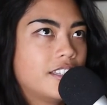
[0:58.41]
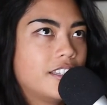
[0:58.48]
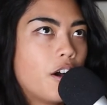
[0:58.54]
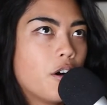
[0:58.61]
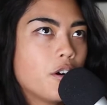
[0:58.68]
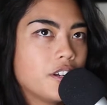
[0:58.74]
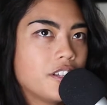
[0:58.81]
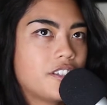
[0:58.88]
the
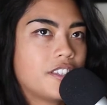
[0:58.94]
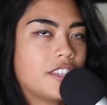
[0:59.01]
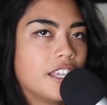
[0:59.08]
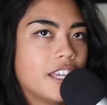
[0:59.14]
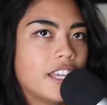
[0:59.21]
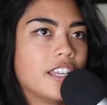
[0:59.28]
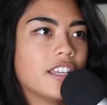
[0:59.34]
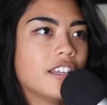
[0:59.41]
hardest
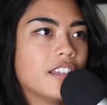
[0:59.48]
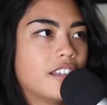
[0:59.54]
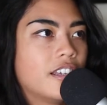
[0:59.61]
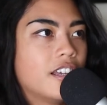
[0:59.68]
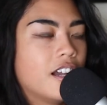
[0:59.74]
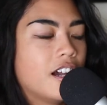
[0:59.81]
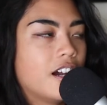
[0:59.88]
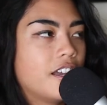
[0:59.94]
thing
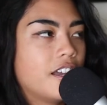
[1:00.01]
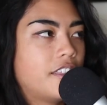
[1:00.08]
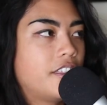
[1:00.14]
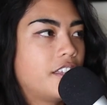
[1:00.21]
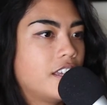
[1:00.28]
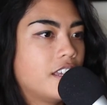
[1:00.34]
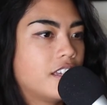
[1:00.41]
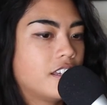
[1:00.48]
I
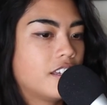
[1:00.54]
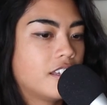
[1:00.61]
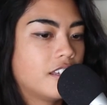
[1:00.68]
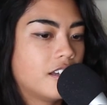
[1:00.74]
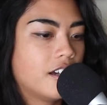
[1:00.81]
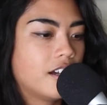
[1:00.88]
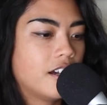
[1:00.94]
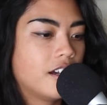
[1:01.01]
think
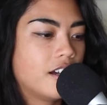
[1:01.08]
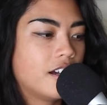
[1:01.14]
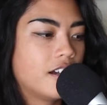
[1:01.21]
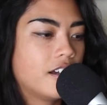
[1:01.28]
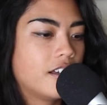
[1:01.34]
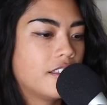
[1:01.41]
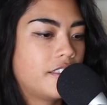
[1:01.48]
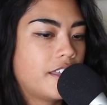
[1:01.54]

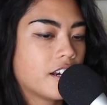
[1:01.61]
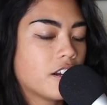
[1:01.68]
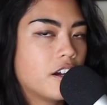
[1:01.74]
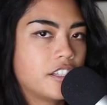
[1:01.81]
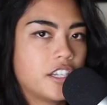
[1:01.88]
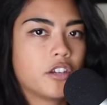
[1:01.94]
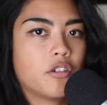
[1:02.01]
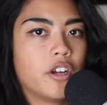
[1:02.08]
that
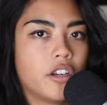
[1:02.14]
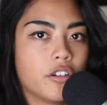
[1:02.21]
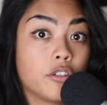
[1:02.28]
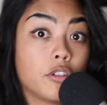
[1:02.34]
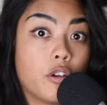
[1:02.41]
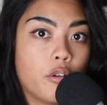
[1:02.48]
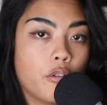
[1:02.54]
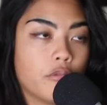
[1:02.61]
content creators
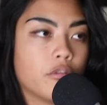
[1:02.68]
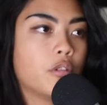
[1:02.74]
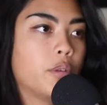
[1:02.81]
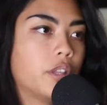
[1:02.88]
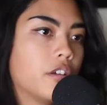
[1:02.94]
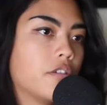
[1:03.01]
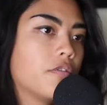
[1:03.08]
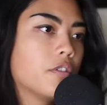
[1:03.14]
go through
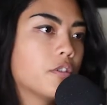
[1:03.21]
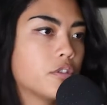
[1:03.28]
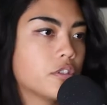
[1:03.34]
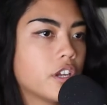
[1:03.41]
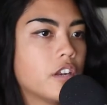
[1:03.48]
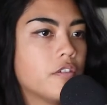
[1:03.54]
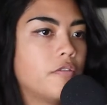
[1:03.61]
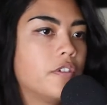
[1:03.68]
when they're first
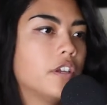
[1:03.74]
kind of